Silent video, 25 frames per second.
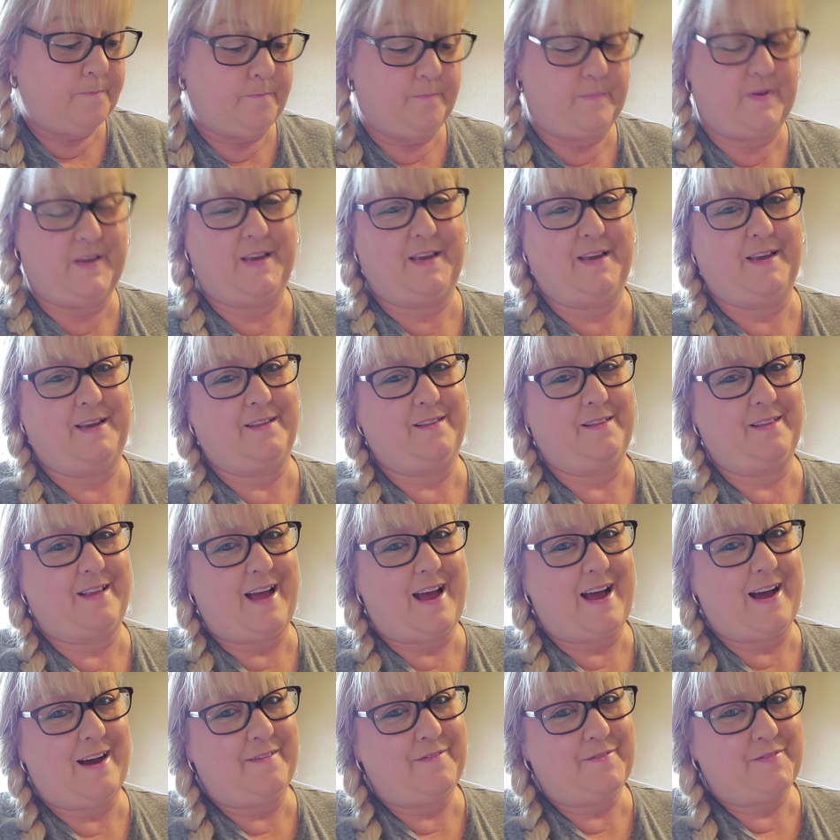Big Ed
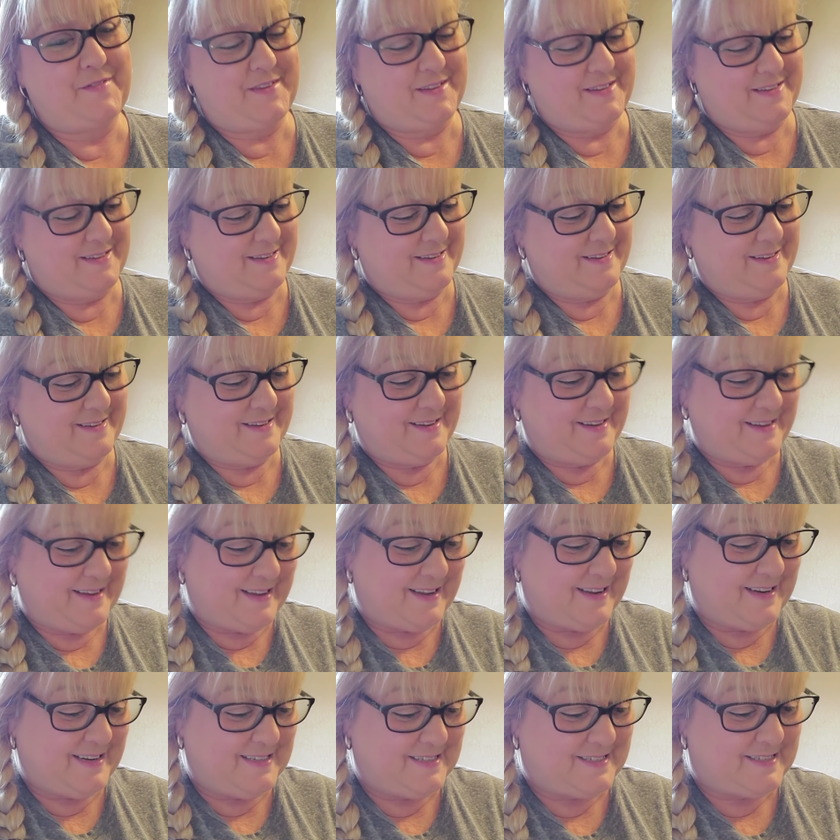laughed,
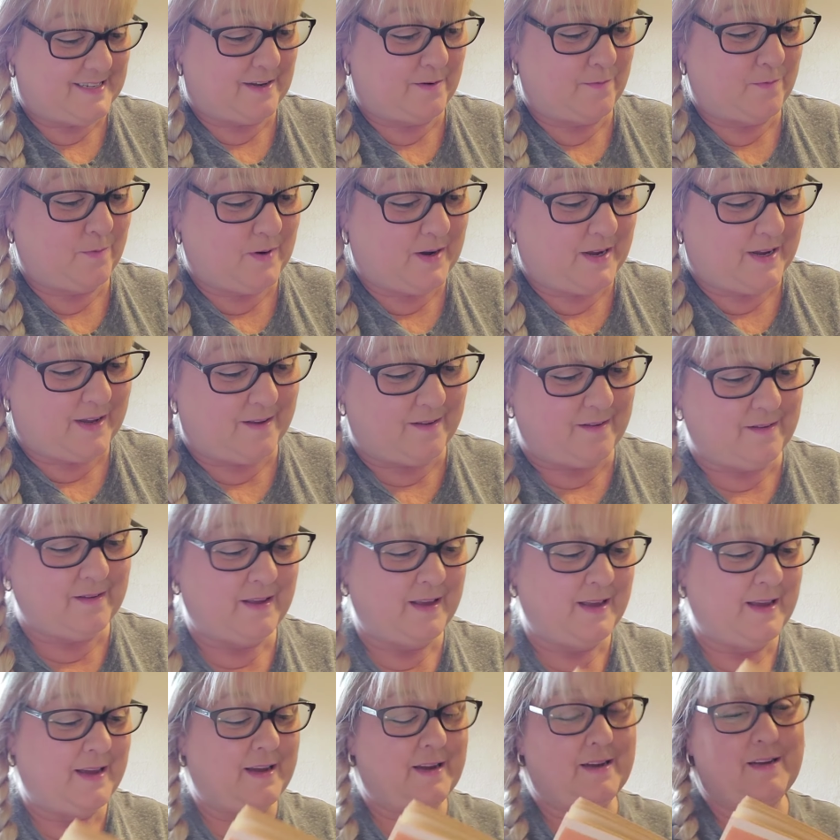and he said, "Well,
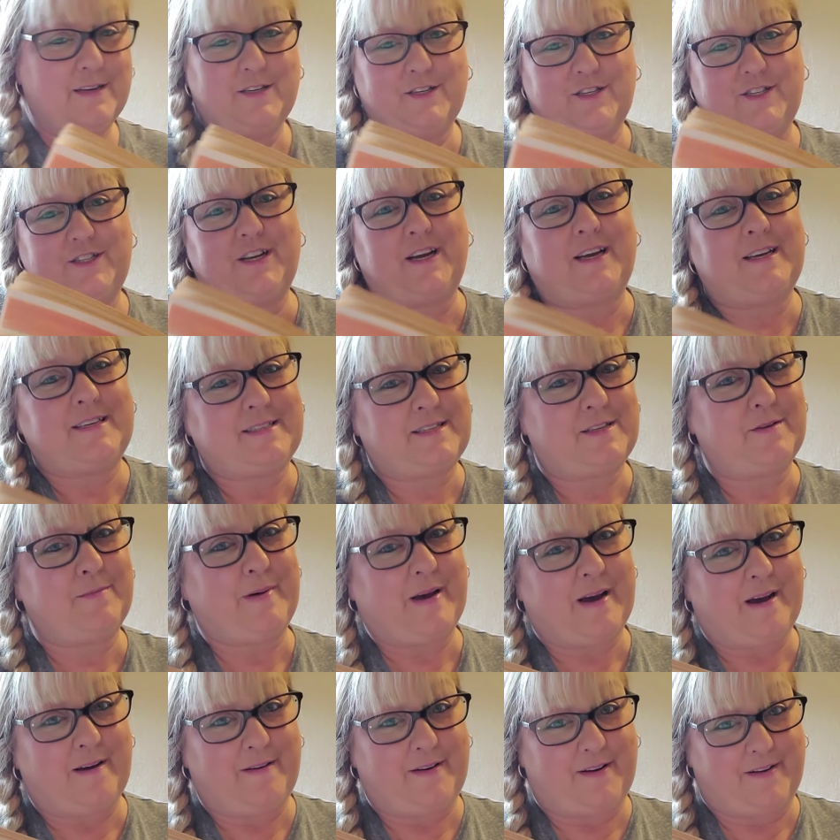just
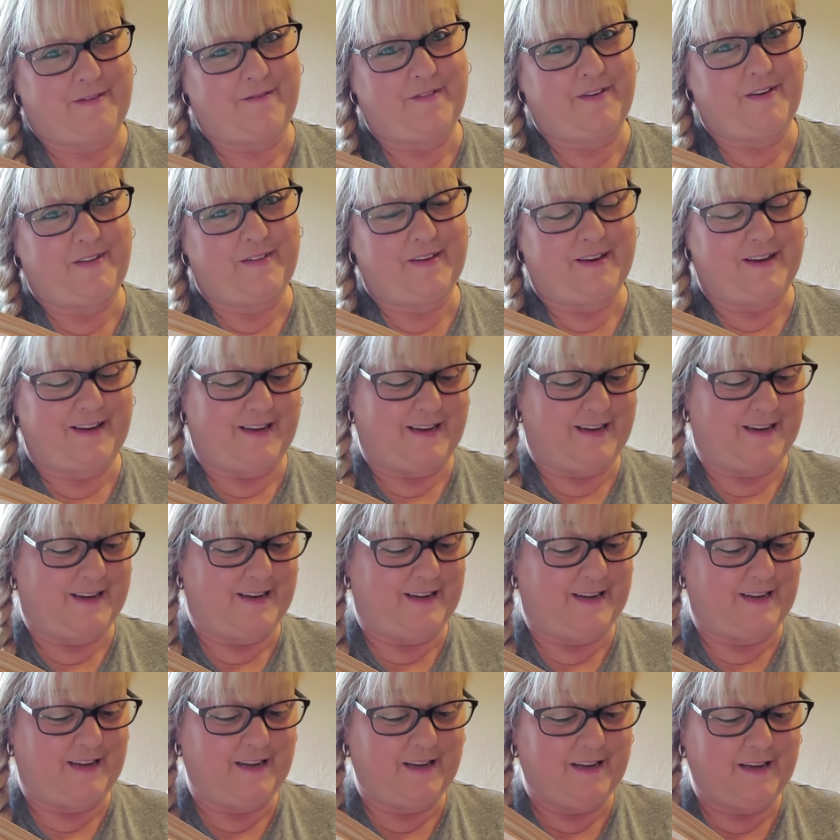about everything,
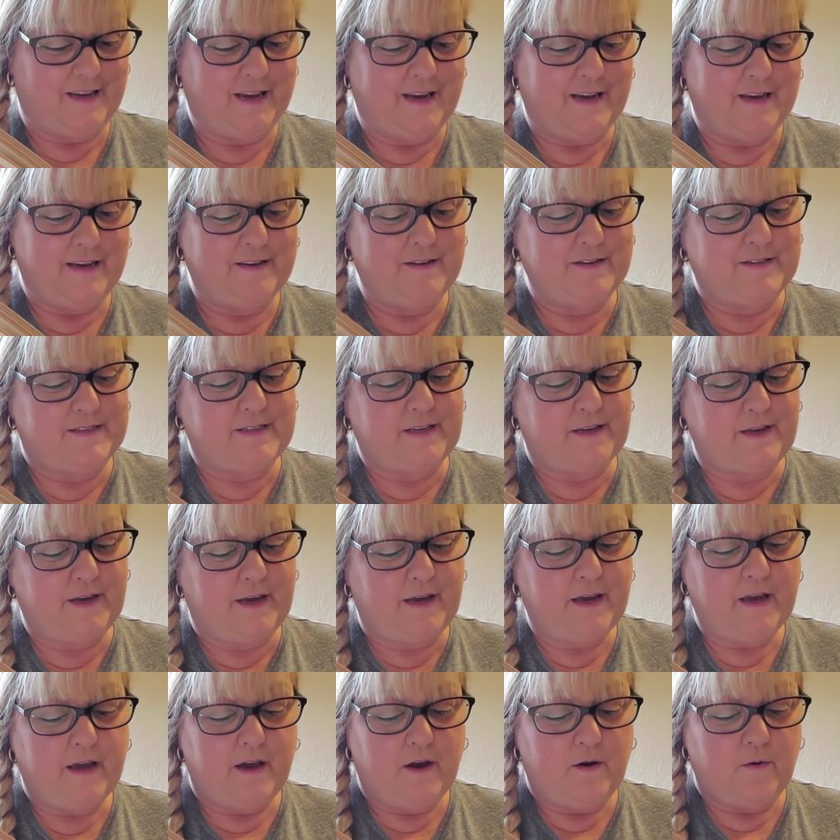Eddie. You
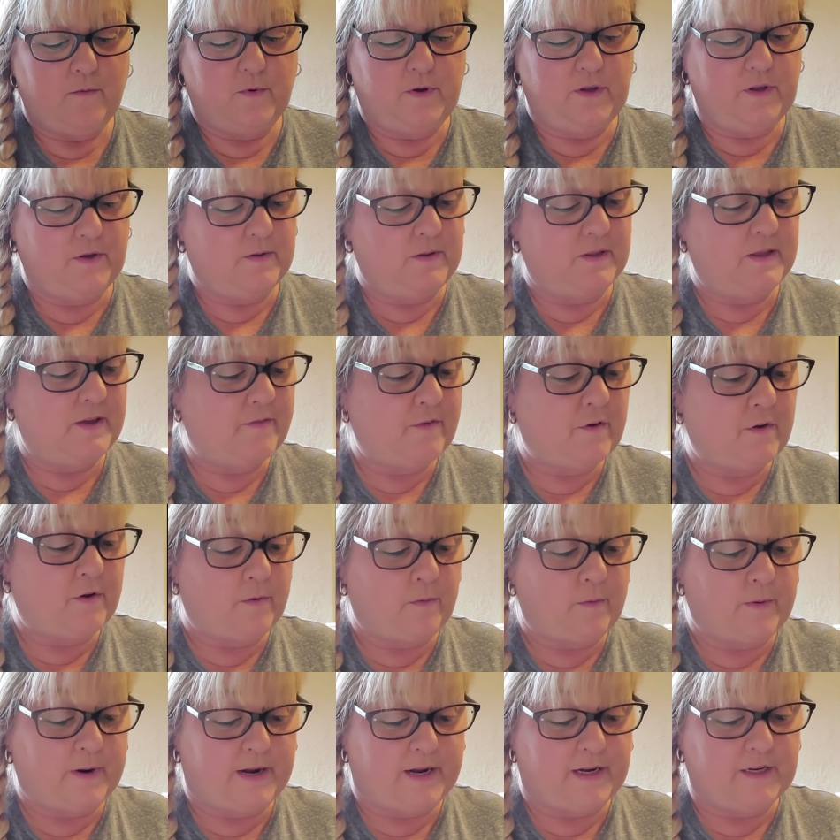see, when you live on a
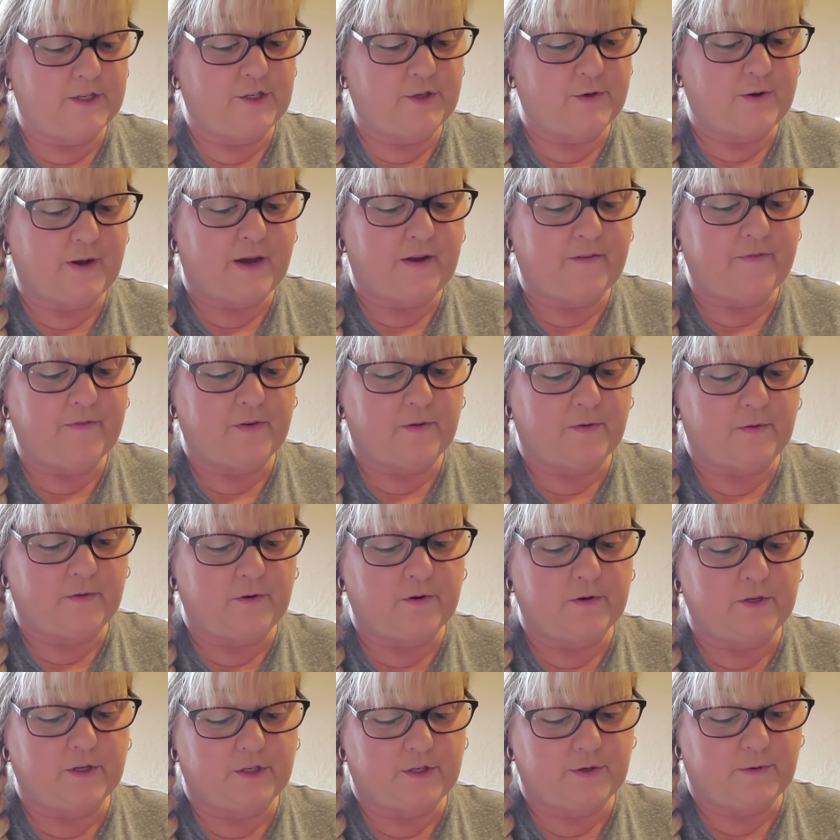ranch, you have to
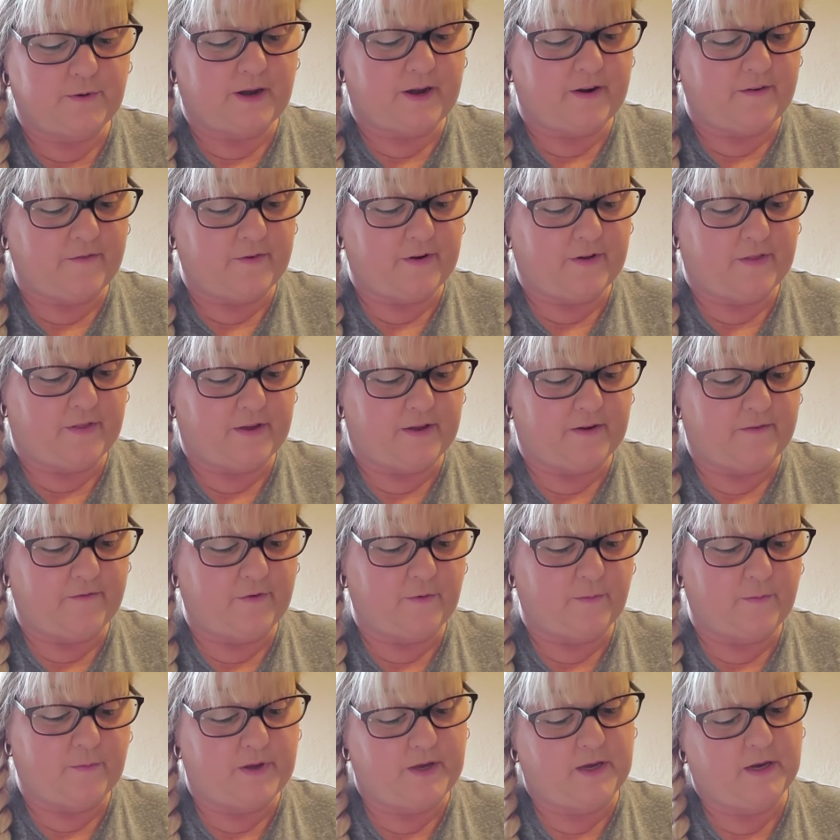learn to do everything
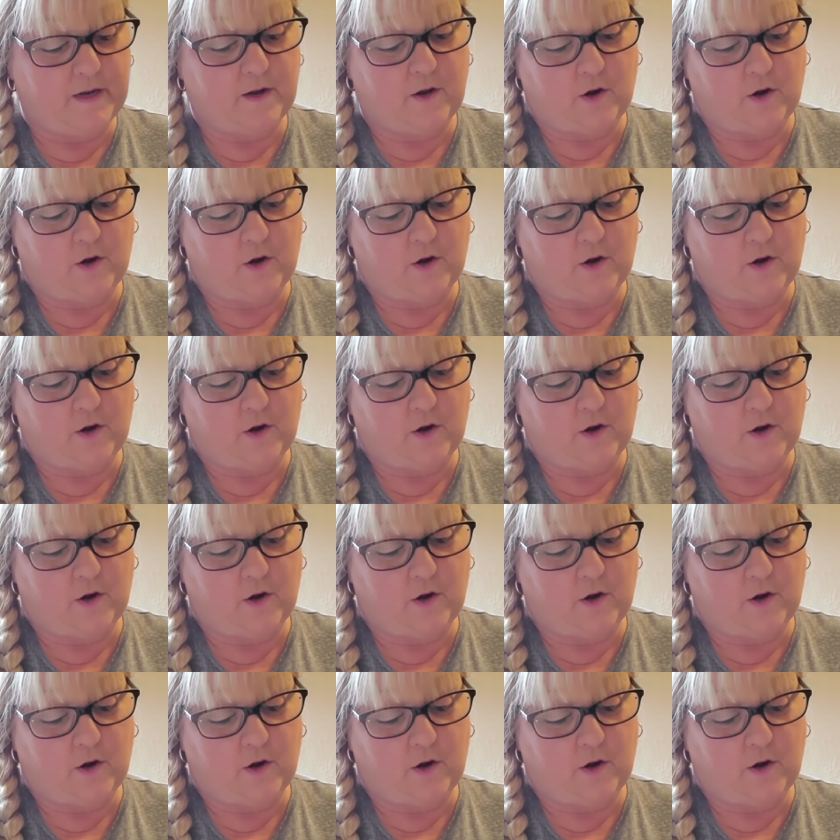from being a